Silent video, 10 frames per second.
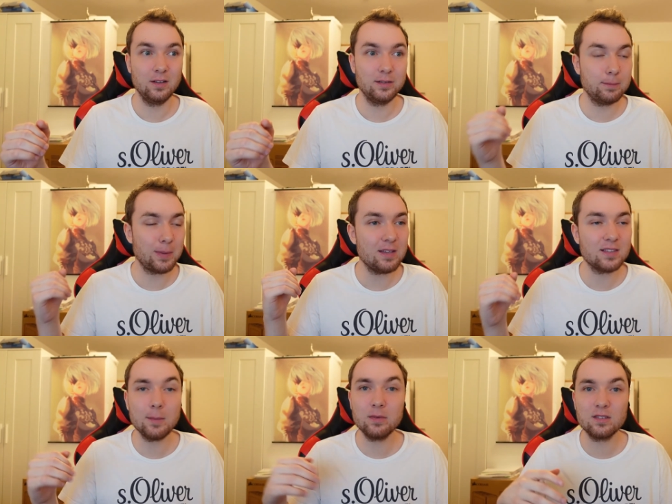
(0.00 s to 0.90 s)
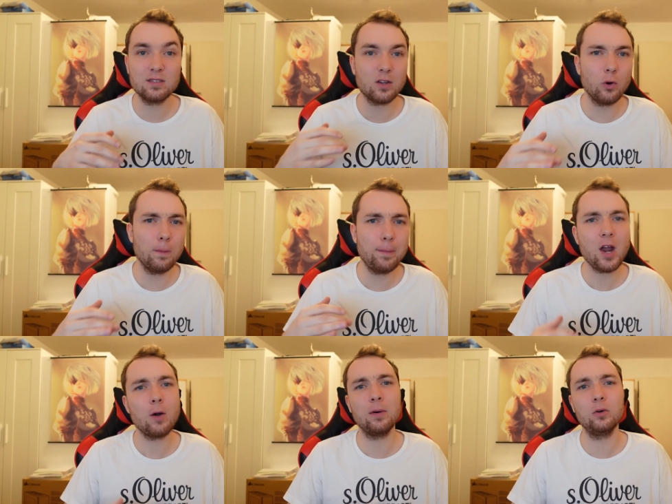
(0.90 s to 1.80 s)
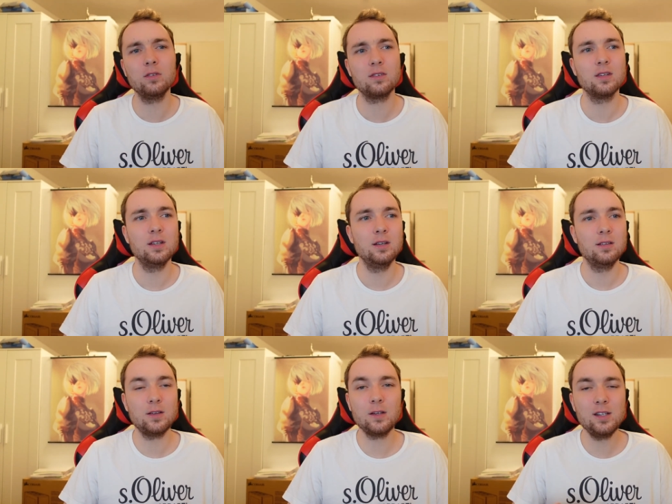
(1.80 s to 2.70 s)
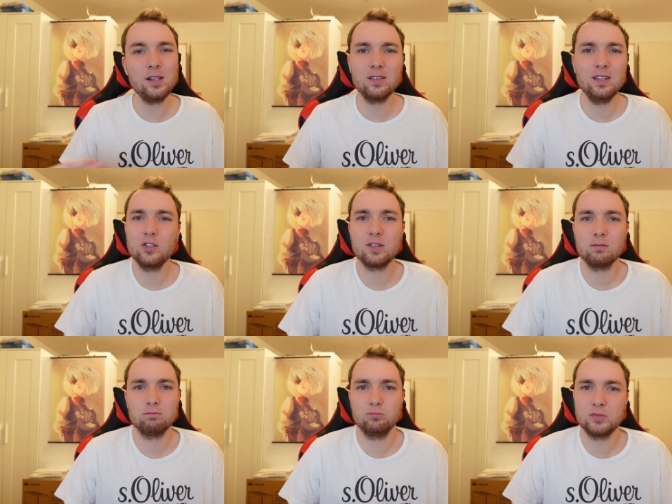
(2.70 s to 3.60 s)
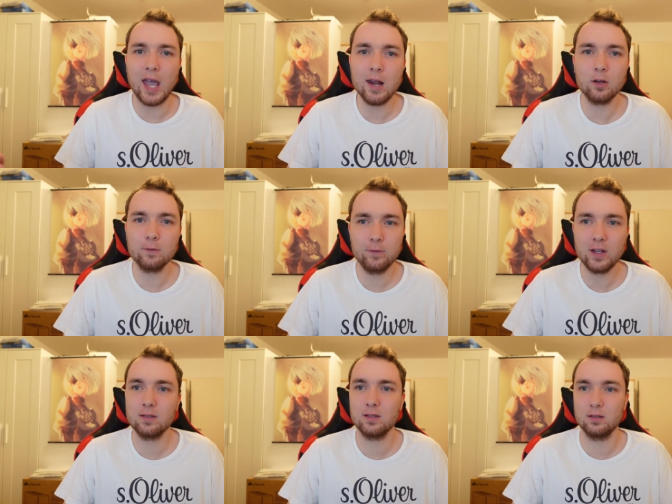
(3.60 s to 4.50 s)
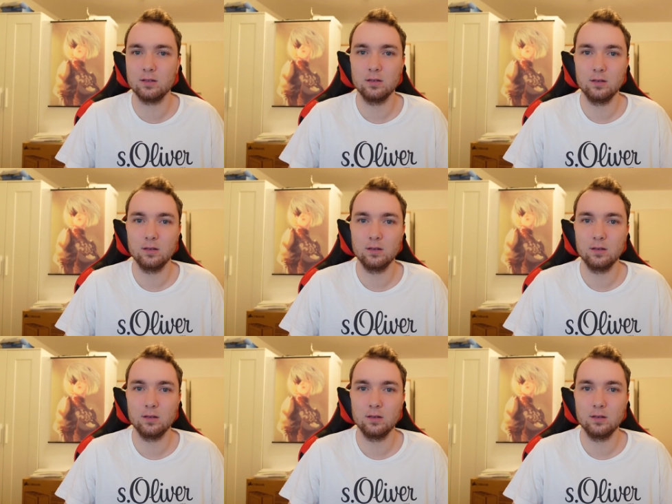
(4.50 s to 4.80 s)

The base game is so bare bones that the DLC just cannot fix it.